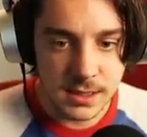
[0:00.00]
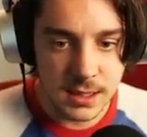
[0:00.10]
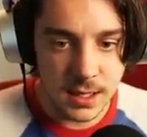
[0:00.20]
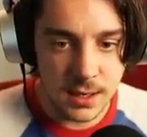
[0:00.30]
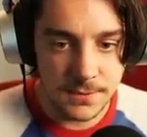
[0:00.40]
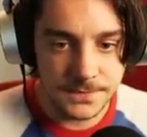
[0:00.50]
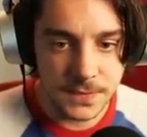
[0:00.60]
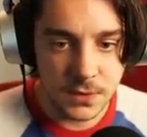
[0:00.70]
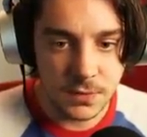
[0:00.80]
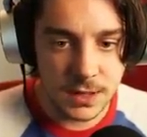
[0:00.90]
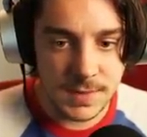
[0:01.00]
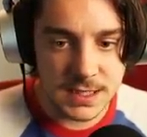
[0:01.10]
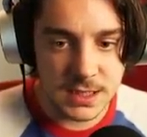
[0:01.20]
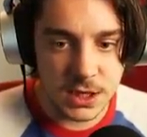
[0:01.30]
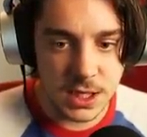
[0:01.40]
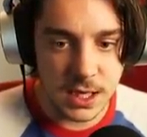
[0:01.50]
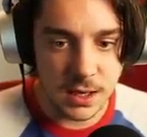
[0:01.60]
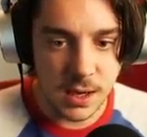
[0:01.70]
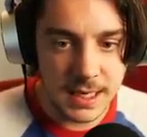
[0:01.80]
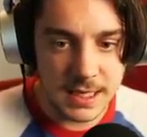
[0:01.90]
You know? Really makes you think.
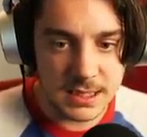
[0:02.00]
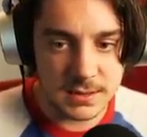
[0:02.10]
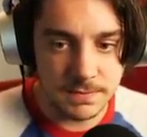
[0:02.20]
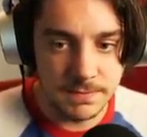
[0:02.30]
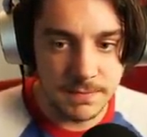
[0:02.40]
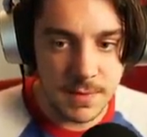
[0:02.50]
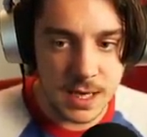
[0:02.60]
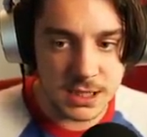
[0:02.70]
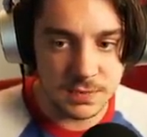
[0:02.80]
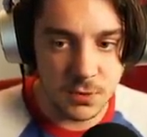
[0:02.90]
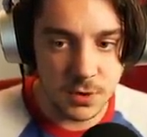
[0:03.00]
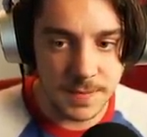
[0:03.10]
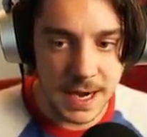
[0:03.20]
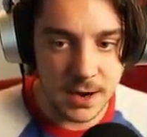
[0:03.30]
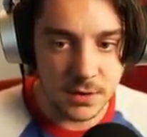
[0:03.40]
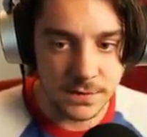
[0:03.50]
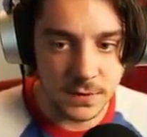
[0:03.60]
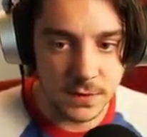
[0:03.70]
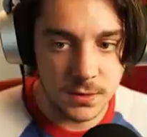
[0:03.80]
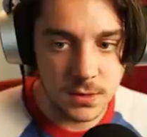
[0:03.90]
It is much more powerful.